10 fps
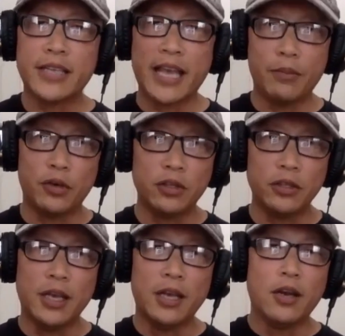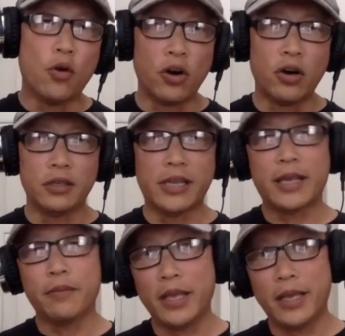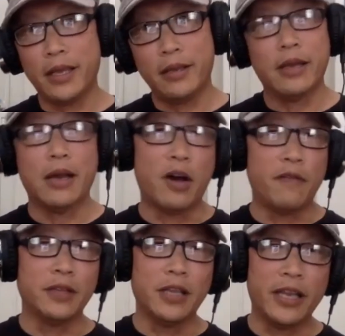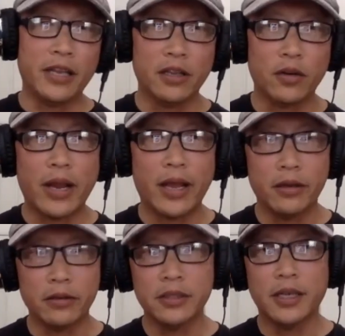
table or like me, I'm often laying on the ground,